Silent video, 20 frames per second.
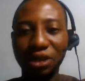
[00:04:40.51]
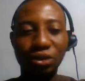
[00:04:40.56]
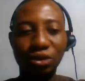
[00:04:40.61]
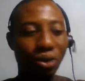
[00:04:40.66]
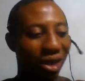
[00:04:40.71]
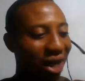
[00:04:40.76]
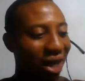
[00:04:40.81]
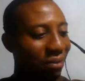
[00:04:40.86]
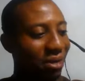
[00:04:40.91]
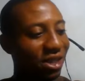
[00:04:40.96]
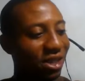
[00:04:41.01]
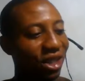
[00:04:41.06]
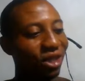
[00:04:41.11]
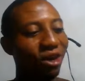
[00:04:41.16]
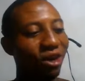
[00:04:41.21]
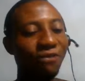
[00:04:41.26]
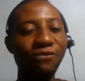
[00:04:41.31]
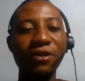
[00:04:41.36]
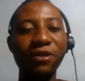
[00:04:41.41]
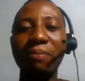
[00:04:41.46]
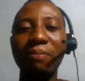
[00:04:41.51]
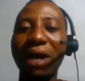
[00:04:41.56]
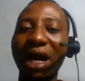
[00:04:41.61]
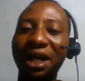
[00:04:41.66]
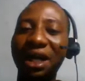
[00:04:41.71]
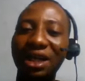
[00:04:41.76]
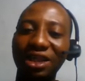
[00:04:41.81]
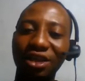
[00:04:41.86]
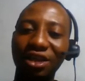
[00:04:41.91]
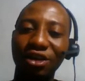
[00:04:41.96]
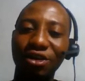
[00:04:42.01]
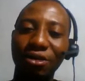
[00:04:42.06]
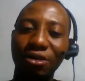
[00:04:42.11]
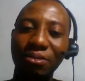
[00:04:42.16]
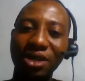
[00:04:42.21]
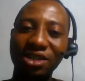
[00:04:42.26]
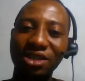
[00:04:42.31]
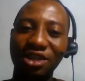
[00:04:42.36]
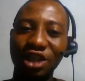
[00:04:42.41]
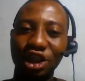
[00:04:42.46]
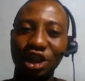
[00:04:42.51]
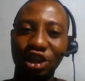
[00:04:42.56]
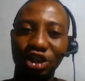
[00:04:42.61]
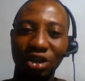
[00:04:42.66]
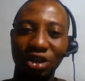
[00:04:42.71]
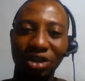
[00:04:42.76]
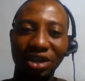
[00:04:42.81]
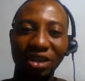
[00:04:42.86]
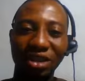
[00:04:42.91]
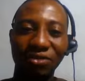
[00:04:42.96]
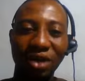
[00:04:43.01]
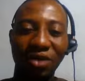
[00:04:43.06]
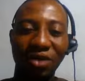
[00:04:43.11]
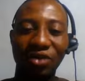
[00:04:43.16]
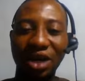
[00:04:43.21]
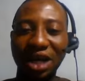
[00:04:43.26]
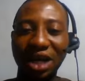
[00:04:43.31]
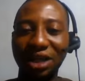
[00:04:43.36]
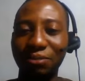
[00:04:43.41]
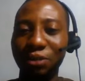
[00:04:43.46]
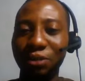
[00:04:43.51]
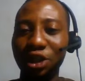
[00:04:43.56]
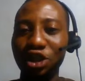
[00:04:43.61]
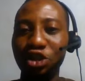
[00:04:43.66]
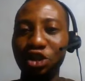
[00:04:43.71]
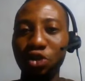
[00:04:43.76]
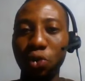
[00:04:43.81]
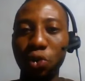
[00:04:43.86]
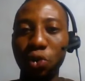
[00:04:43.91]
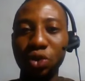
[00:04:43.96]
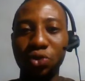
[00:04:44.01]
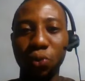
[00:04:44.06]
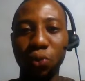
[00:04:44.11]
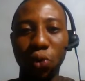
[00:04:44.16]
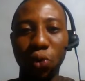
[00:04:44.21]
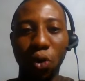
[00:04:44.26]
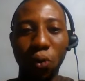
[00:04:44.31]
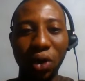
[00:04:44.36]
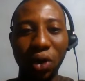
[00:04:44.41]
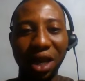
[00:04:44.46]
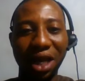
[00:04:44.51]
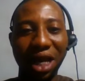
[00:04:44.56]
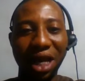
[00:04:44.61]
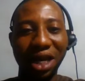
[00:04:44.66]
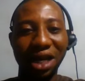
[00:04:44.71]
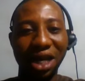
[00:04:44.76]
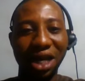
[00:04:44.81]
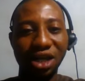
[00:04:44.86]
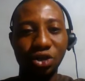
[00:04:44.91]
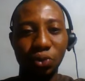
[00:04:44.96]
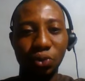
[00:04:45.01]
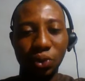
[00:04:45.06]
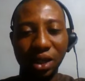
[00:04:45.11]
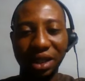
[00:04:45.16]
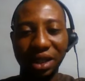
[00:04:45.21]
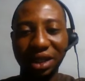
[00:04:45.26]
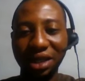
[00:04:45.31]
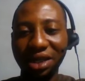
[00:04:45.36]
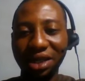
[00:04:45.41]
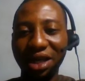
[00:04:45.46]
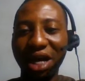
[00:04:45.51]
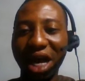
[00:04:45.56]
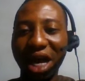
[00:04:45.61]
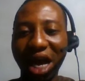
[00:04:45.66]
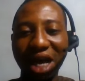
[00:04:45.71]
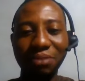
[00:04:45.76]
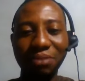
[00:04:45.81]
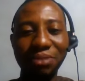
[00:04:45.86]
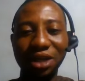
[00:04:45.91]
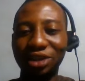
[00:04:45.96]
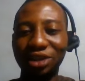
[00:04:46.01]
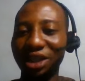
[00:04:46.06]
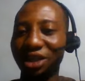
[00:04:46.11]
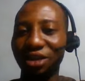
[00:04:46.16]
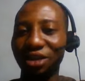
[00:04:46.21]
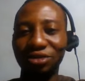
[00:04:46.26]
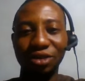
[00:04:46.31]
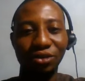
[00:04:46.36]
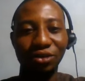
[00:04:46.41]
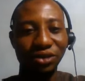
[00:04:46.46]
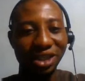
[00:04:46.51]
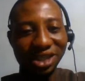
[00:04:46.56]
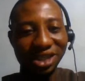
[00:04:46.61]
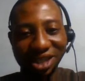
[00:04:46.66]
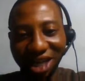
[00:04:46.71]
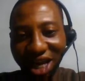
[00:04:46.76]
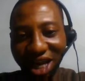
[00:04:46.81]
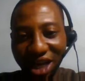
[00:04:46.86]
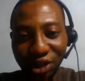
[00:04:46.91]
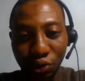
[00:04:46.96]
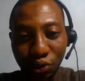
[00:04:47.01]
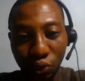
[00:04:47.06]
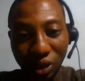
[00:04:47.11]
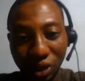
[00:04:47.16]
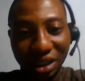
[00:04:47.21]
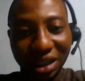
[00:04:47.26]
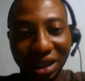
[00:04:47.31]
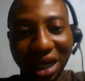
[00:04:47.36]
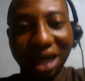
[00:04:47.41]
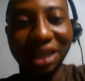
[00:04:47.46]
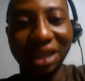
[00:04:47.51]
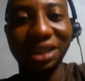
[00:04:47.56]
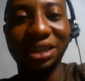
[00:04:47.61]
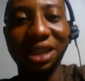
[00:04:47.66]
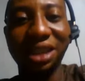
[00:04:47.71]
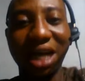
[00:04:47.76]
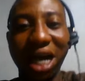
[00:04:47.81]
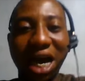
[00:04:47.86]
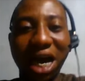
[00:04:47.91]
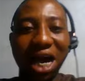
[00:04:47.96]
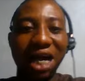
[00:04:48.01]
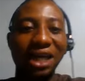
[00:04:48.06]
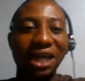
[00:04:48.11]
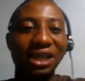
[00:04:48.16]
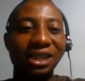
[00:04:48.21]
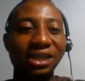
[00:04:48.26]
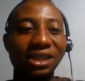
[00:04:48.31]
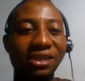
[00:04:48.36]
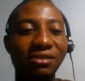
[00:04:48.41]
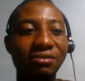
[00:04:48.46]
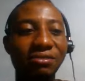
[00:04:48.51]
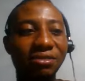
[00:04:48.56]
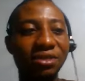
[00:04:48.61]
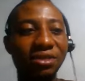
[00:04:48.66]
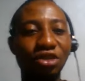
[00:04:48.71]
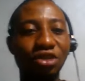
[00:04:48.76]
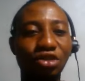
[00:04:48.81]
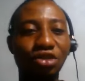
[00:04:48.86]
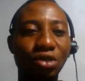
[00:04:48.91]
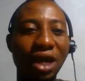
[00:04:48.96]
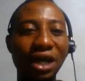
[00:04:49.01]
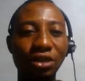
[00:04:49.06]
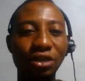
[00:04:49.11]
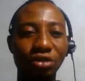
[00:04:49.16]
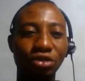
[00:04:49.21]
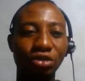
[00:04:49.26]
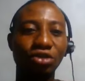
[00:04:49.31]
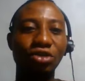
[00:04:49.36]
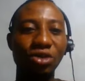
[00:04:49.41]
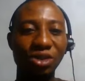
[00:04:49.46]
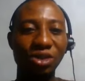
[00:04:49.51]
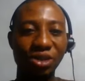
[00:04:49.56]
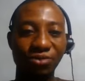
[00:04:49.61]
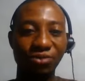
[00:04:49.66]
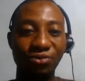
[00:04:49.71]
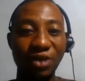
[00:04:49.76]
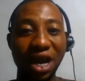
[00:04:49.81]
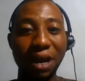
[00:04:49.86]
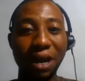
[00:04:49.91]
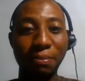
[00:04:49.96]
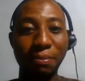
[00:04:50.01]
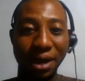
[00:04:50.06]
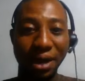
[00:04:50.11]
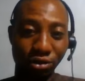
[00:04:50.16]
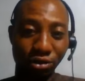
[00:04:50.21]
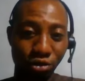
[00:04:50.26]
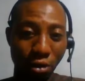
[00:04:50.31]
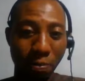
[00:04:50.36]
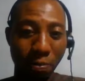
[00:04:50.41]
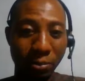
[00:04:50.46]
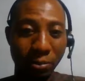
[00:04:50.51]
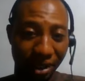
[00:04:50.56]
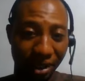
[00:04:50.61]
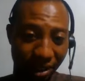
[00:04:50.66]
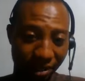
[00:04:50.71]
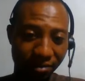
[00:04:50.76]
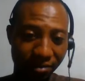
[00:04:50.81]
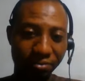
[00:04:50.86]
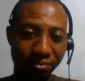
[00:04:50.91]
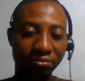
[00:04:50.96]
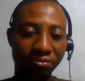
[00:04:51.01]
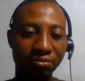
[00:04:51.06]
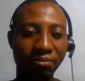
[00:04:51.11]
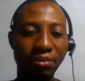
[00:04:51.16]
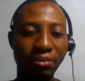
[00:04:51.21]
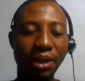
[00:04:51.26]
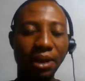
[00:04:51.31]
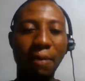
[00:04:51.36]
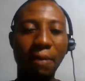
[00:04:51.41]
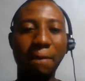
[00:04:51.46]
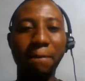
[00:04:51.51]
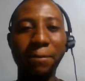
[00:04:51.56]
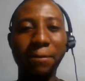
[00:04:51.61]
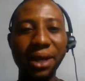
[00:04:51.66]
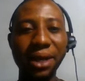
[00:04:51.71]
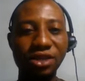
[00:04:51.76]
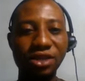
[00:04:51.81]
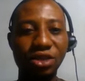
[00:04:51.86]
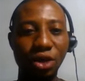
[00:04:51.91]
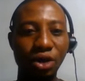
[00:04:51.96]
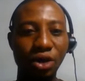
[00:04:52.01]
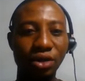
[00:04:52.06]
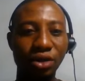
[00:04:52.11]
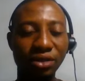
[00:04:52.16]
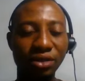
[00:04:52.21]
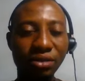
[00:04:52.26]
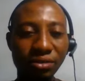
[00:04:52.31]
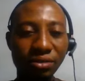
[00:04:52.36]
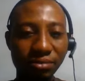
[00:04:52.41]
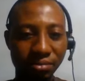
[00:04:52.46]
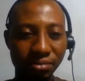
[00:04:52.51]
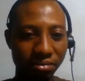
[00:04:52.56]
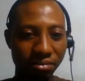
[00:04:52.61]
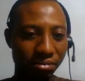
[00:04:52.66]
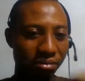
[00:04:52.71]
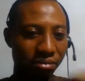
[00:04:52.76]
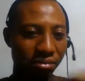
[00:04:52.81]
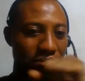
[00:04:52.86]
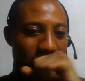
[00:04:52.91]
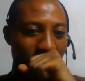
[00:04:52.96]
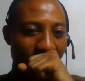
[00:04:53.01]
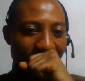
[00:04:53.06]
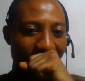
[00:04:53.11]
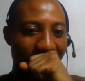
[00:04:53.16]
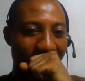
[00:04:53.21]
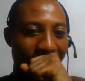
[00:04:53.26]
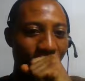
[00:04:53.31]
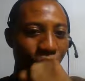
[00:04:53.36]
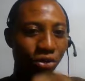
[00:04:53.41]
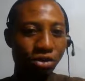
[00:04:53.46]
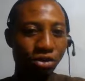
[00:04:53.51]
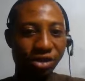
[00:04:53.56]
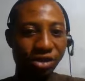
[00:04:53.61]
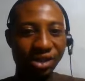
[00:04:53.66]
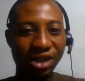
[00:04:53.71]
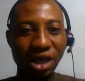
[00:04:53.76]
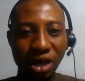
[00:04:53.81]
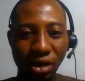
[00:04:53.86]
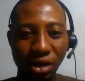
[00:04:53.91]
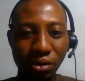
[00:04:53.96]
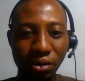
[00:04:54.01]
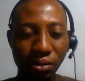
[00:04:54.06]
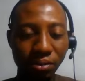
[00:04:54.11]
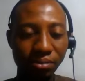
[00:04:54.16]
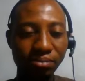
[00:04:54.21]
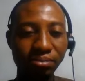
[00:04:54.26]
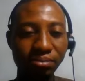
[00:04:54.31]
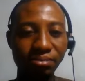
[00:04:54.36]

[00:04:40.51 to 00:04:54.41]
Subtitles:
So let me see your feedback in the comment section. If you have already been used what we learned last week, I mentioned a lot of things last week and I try to justify my topic based on how to sell